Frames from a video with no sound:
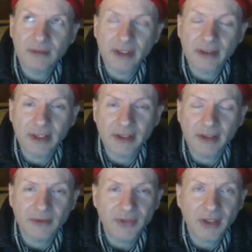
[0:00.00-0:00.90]
like
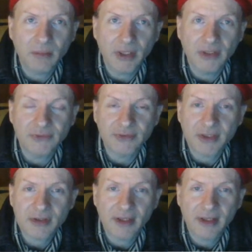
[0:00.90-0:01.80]
Entertain Me and
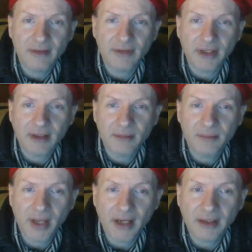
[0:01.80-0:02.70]
such that have like
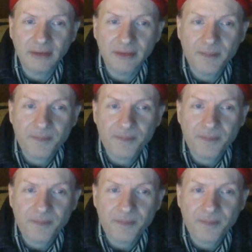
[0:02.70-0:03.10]
backing.